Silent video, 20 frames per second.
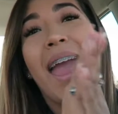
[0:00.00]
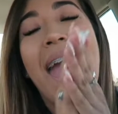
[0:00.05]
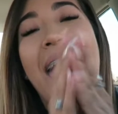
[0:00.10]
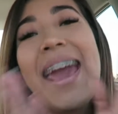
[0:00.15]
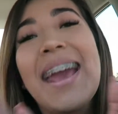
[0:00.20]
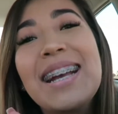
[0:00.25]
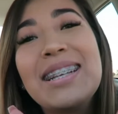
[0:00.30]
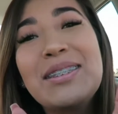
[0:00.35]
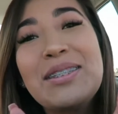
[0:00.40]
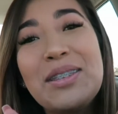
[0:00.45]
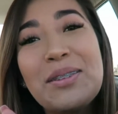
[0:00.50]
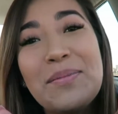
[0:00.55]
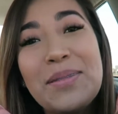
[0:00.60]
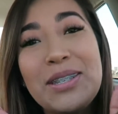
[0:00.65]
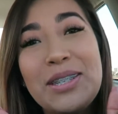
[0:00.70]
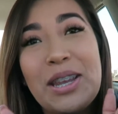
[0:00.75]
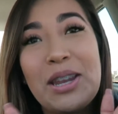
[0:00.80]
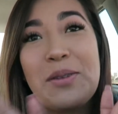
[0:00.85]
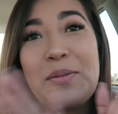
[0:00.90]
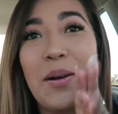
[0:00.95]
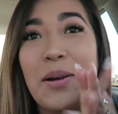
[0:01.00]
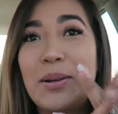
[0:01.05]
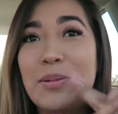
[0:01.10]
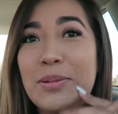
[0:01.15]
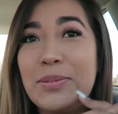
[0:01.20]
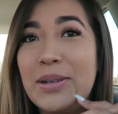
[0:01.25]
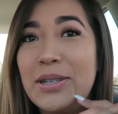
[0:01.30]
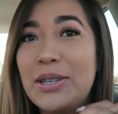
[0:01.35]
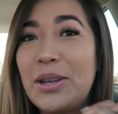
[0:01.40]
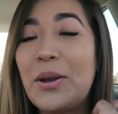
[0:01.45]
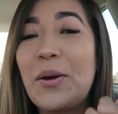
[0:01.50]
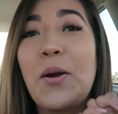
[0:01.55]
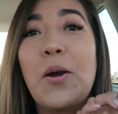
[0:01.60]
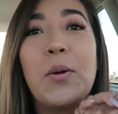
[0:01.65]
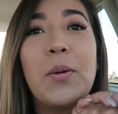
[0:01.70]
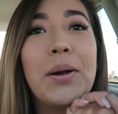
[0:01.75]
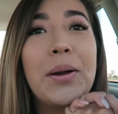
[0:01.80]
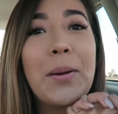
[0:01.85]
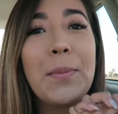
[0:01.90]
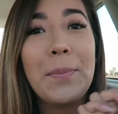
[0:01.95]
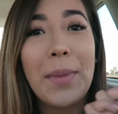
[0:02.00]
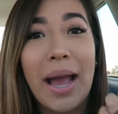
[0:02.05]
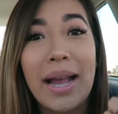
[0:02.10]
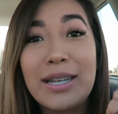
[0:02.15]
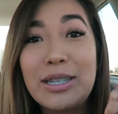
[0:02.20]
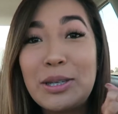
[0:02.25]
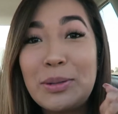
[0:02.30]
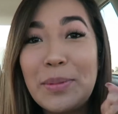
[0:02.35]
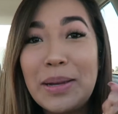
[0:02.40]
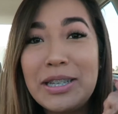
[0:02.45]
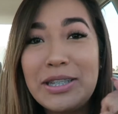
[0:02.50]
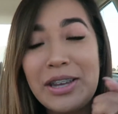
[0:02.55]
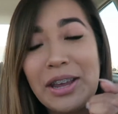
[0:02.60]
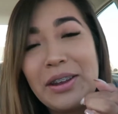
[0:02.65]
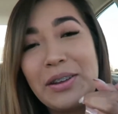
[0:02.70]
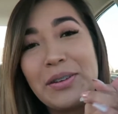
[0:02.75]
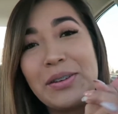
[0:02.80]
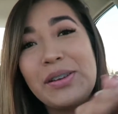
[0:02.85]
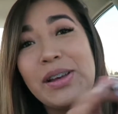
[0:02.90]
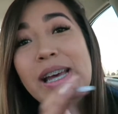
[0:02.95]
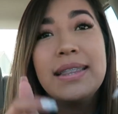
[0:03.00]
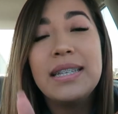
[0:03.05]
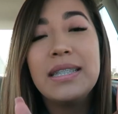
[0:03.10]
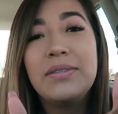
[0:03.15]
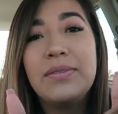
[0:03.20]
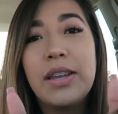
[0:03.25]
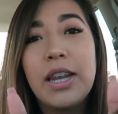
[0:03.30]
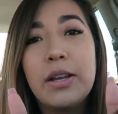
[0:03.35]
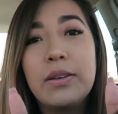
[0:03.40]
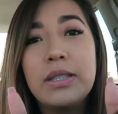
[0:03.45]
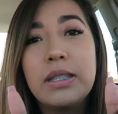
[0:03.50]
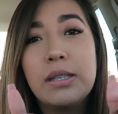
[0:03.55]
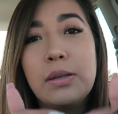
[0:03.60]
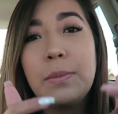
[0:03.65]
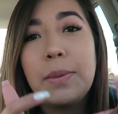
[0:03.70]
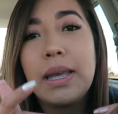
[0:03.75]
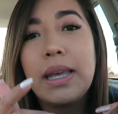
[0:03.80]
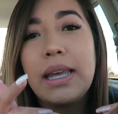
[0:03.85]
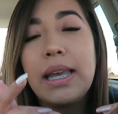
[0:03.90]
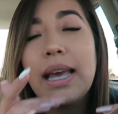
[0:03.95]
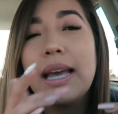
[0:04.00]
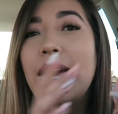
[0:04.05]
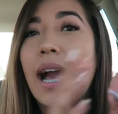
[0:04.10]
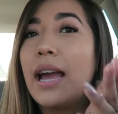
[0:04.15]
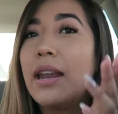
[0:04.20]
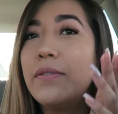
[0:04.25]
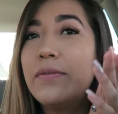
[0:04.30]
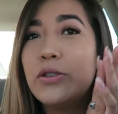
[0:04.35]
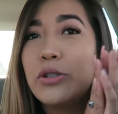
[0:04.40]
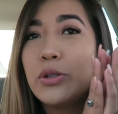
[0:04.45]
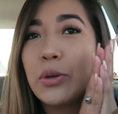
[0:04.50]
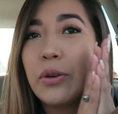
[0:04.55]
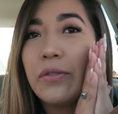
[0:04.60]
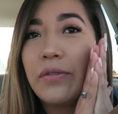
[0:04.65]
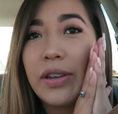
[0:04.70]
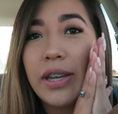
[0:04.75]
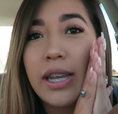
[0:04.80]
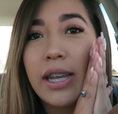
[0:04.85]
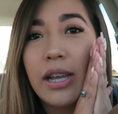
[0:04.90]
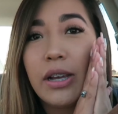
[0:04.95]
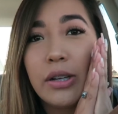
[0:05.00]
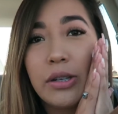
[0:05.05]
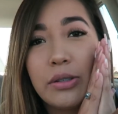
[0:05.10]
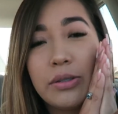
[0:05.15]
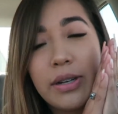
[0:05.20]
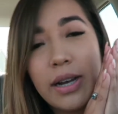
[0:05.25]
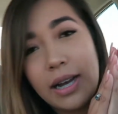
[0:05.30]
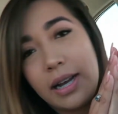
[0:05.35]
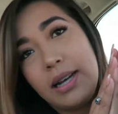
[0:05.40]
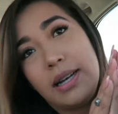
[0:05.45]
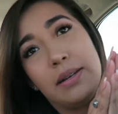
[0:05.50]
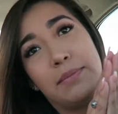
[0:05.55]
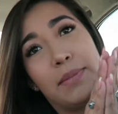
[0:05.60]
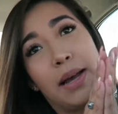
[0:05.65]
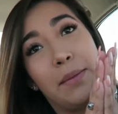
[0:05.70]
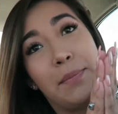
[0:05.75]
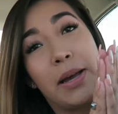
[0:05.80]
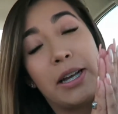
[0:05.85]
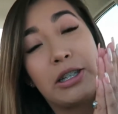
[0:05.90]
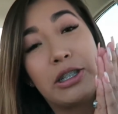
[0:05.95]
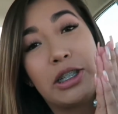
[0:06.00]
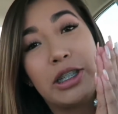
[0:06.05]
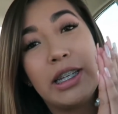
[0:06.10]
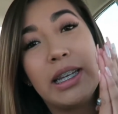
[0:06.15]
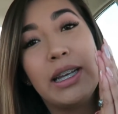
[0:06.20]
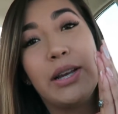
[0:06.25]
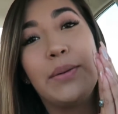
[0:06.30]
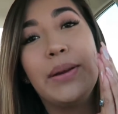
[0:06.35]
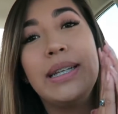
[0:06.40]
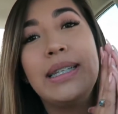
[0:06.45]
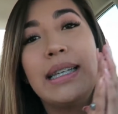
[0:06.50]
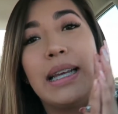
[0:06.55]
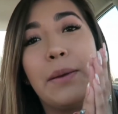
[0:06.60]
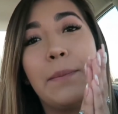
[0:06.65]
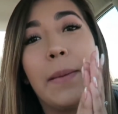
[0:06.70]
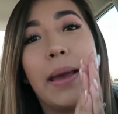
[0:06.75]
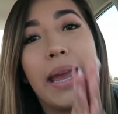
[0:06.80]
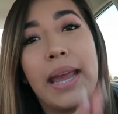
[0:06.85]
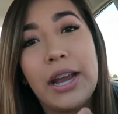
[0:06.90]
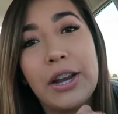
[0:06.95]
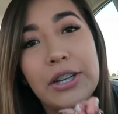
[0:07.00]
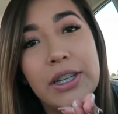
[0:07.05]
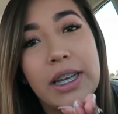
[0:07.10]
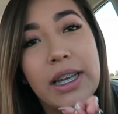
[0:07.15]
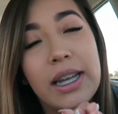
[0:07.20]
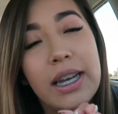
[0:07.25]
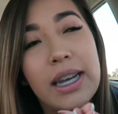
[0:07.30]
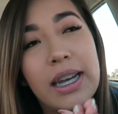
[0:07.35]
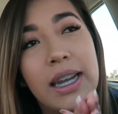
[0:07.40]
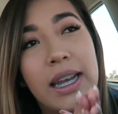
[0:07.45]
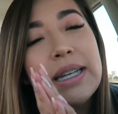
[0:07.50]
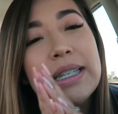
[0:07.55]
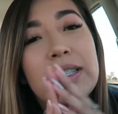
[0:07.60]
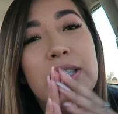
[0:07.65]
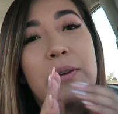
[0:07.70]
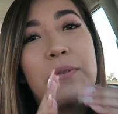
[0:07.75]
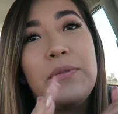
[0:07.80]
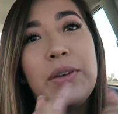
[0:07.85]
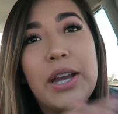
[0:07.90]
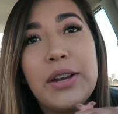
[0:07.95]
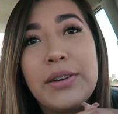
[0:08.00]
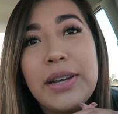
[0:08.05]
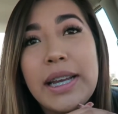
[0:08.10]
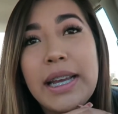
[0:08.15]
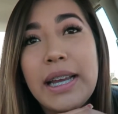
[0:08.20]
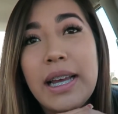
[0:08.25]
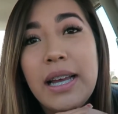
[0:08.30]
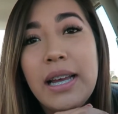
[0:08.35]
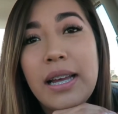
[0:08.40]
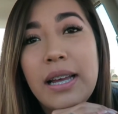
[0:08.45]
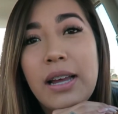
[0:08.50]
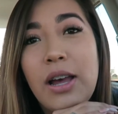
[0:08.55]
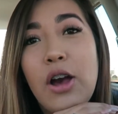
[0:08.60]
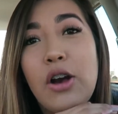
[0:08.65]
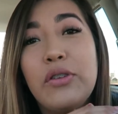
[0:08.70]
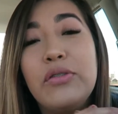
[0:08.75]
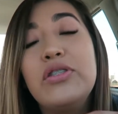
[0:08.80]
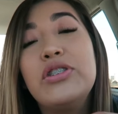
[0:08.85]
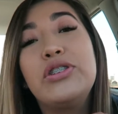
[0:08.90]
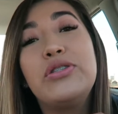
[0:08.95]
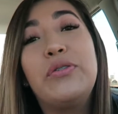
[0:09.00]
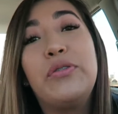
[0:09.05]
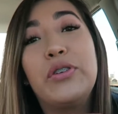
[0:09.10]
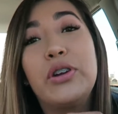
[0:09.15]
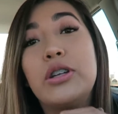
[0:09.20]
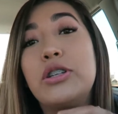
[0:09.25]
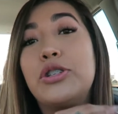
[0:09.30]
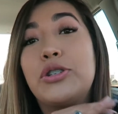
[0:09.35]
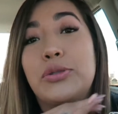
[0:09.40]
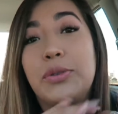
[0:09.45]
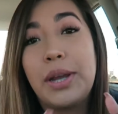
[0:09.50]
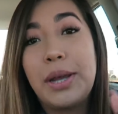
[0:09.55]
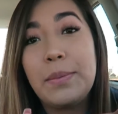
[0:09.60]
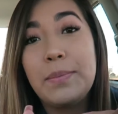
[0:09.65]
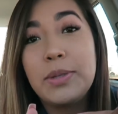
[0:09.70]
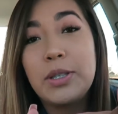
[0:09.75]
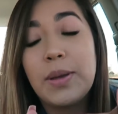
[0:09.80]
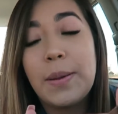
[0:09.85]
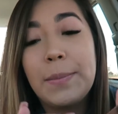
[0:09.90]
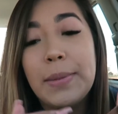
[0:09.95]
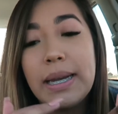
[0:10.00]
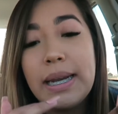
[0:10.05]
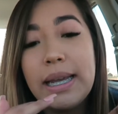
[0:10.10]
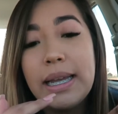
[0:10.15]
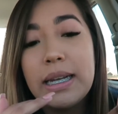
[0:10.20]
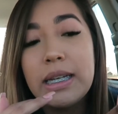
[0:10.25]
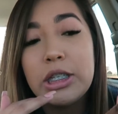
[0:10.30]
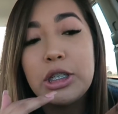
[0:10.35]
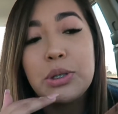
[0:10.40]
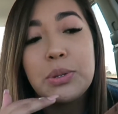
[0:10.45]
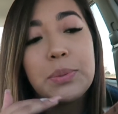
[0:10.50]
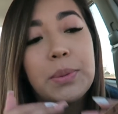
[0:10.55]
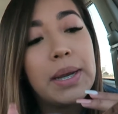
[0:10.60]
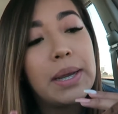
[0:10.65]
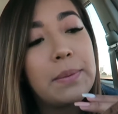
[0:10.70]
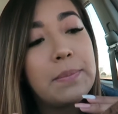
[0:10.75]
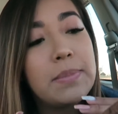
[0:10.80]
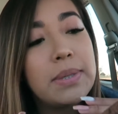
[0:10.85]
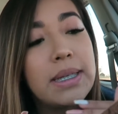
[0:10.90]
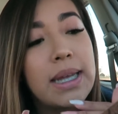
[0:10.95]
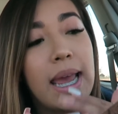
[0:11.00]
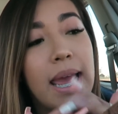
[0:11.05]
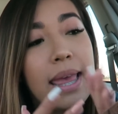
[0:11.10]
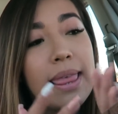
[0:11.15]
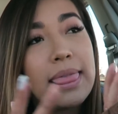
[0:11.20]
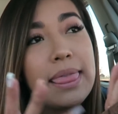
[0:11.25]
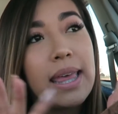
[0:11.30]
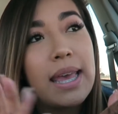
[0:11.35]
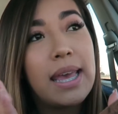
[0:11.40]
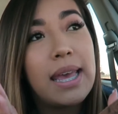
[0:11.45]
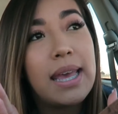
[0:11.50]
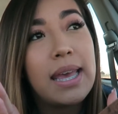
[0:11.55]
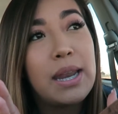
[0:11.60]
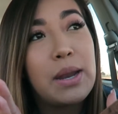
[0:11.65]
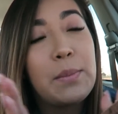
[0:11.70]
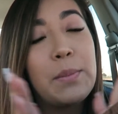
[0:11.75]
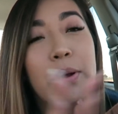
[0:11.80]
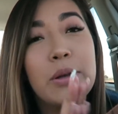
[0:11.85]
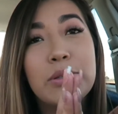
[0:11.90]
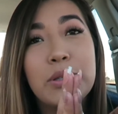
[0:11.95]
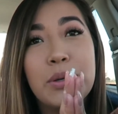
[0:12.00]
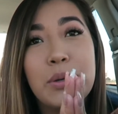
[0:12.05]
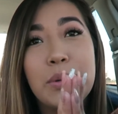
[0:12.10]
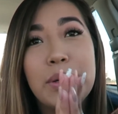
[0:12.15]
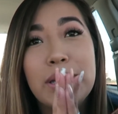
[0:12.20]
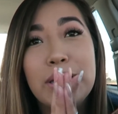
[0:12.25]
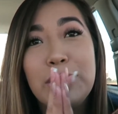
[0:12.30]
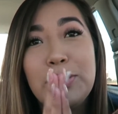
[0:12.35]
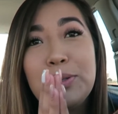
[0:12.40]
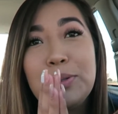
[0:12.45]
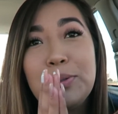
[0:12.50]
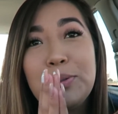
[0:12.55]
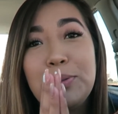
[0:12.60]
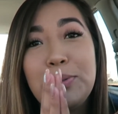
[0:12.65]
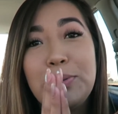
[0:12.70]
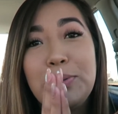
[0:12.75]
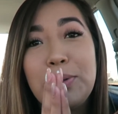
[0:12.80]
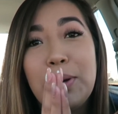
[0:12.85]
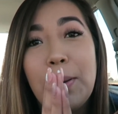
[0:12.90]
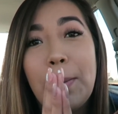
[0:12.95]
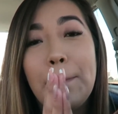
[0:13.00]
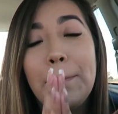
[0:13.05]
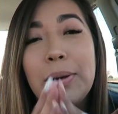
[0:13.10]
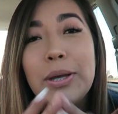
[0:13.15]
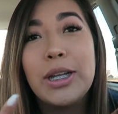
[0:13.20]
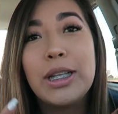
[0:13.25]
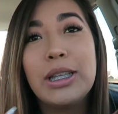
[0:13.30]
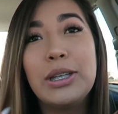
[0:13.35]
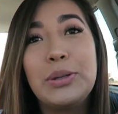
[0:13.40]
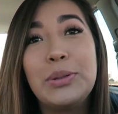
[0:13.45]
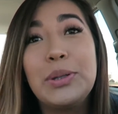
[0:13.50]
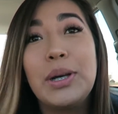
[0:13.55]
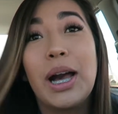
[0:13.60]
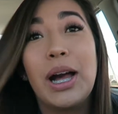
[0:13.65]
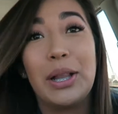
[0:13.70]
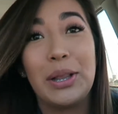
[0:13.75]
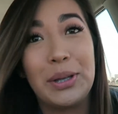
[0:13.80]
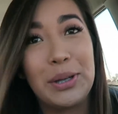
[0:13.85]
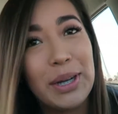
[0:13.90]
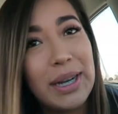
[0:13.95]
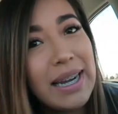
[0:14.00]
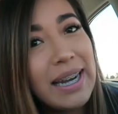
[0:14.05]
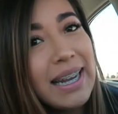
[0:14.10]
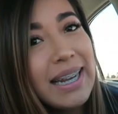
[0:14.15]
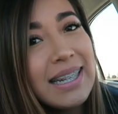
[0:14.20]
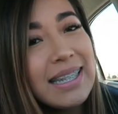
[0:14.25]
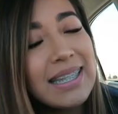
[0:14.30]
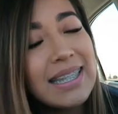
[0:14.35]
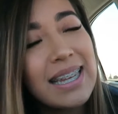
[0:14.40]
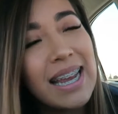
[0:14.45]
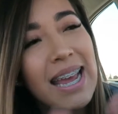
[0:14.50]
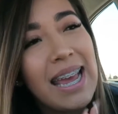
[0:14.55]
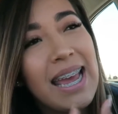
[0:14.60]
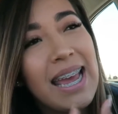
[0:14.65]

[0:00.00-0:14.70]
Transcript: Hey guys, it's Jennie. Welcome to my channel or welcome back to my channel. This video is going to be kind of a short video. Um, I'm actually going to get my hair done. It's very overdue for a trim, so I'm going to get it trimmed and then I'm also going to put a little color in it.